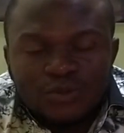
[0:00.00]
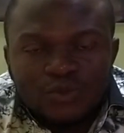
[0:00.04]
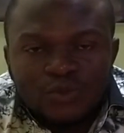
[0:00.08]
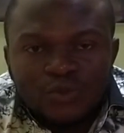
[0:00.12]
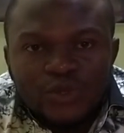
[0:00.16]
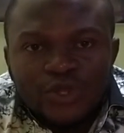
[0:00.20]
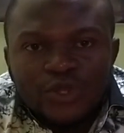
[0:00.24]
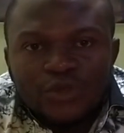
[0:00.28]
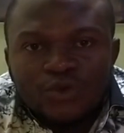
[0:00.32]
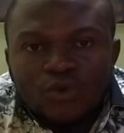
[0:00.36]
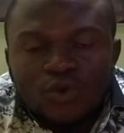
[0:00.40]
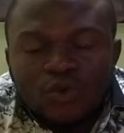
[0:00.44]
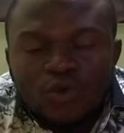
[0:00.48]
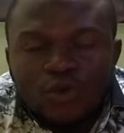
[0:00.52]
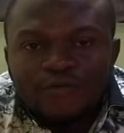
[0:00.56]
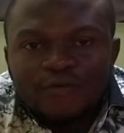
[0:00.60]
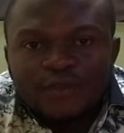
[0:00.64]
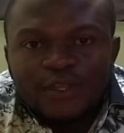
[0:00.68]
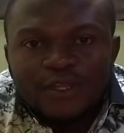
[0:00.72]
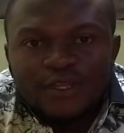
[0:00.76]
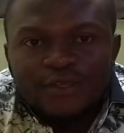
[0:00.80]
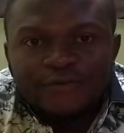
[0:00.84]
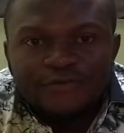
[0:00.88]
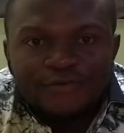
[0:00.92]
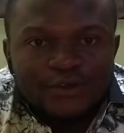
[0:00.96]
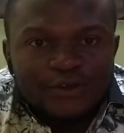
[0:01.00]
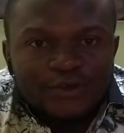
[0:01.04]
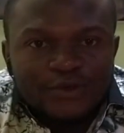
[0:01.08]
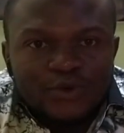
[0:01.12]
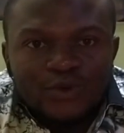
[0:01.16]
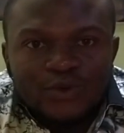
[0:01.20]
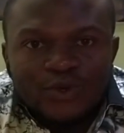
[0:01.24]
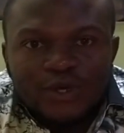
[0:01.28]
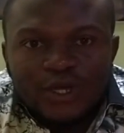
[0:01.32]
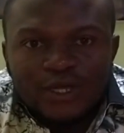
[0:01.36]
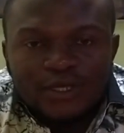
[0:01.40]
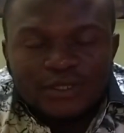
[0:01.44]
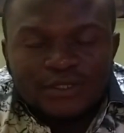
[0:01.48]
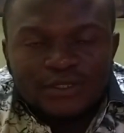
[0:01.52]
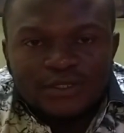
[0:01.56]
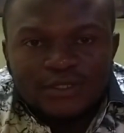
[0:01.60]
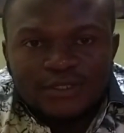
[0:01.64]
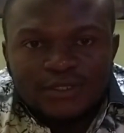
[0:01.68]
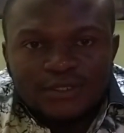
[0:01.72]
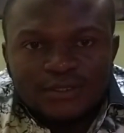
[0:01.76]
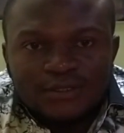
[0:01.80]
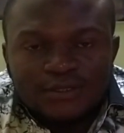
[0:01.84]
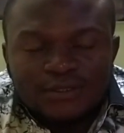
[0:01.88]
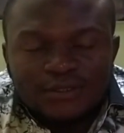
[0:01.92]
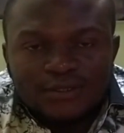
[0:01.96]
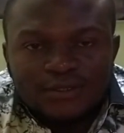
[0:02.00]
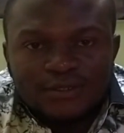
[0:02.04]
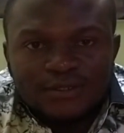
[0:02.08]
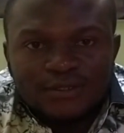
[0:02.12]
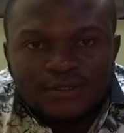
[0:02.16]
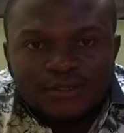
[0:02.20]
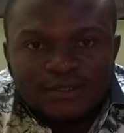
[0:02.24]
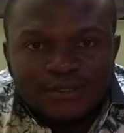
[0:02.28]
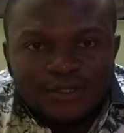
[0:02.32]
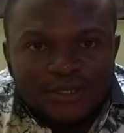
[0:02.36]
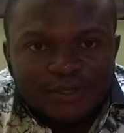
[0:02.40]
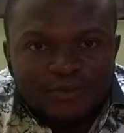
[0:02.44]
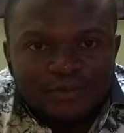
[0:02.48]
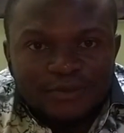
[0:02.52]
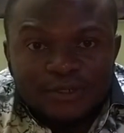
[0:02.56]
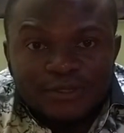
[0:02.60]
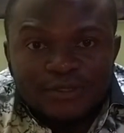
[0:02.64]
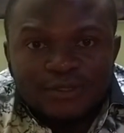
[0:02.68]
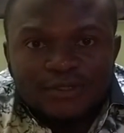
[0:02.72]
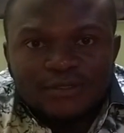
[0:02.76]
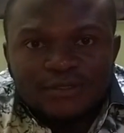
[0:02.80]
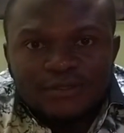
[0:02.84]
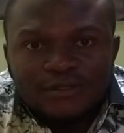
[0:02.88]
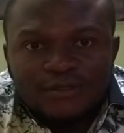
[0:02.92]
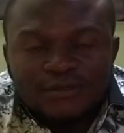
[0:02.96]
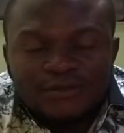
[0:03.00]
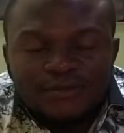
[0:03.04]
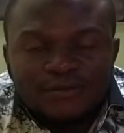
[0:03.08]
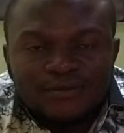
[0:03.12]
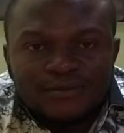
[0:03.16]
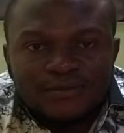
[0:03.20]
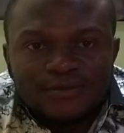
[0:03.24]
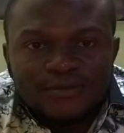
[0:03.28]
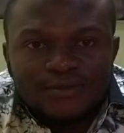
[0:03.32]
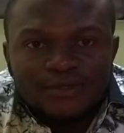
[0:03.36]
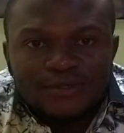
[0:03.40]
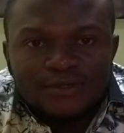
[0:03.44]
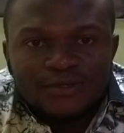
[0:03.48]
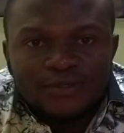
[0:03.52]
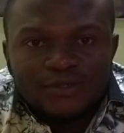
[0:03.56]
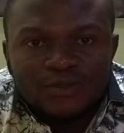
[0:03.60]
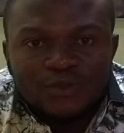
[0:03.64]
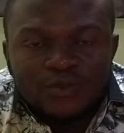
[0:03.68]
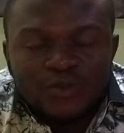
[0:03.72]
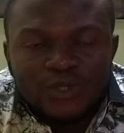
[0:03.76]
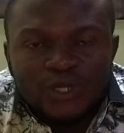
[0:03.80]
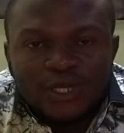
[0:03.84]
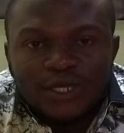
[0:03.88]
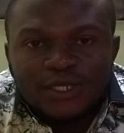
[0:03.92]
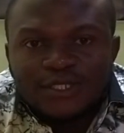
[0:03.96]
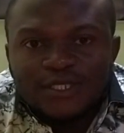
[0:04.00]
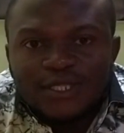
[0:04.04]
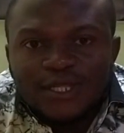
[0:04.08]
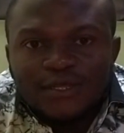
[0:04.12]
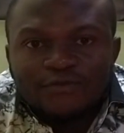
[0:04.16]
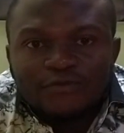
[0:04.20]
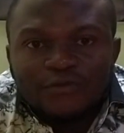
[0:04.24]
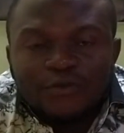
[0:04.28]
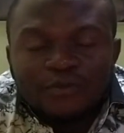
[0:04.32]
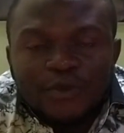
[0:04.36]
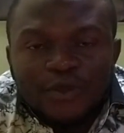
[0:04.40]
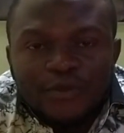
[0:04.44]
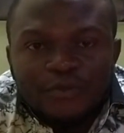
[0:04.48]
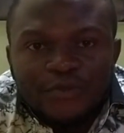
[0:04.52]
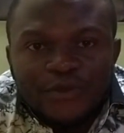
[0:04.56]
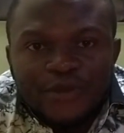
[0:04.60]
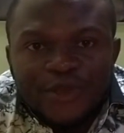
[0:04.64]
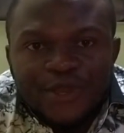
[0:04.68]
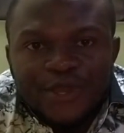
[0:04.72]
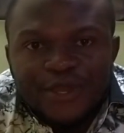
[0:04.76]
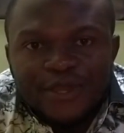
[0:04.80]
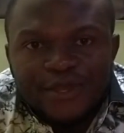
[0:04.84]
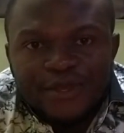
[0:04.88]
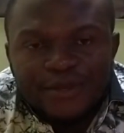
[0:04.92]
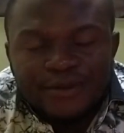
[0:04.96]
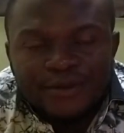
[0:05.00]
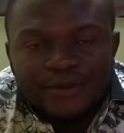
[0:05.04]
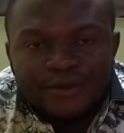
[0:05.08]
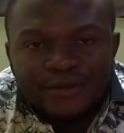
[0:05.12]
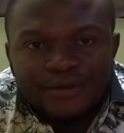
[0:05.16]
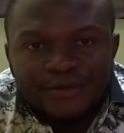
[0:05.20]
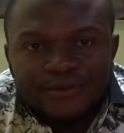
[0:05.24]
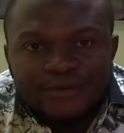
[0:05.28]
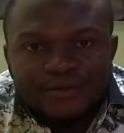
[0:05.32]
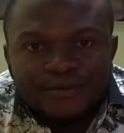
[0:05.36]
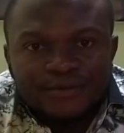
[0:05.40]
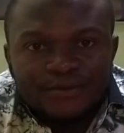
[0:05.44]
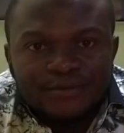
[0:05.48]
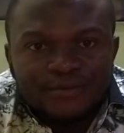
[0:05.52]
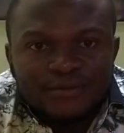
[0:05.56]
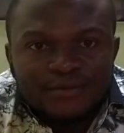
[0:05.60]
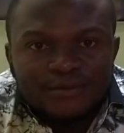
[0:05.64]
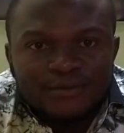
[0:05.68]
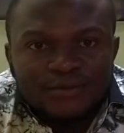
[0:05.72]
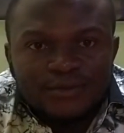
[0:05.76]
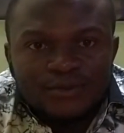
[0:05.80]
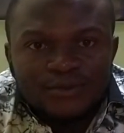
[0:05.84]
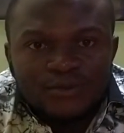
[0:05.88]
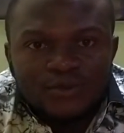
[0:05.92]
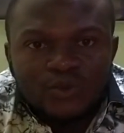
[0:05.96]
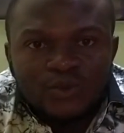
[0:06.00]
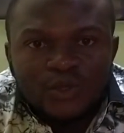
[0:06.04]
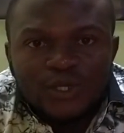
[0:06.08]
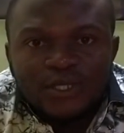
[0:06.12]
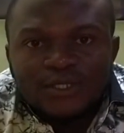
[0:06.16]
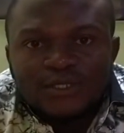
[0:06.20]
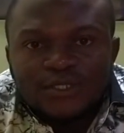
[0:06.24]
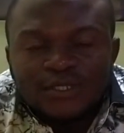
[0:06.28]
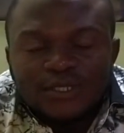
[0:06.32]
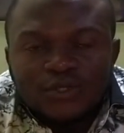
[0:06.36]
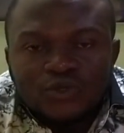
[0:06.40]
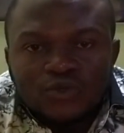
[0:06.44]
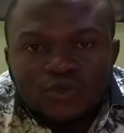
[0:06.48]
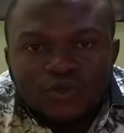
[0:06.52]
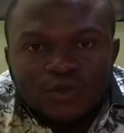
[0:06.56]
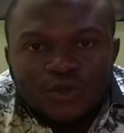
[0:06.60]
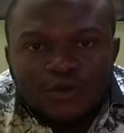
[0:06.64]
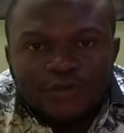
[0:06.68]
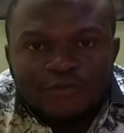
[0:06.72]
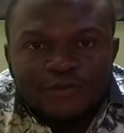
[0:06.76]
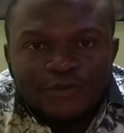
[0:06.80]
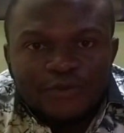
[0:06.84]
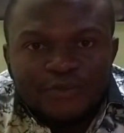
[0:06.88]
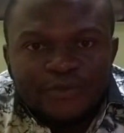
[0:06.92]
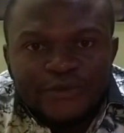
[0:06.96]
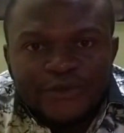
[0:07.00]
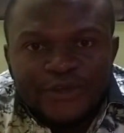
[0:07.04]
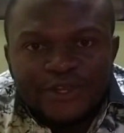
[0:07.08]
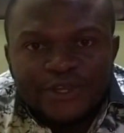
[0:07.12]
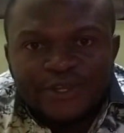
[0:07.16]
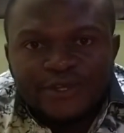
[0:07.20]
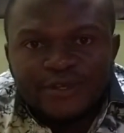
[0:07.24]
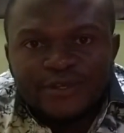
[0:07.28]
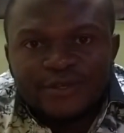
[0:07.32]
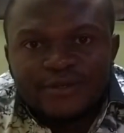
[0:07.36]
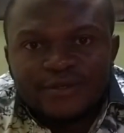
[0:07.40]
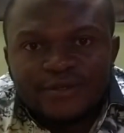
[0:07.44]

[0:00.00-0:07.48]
We know of the different organs in the body. We can start from the brain. What is the role of the brain?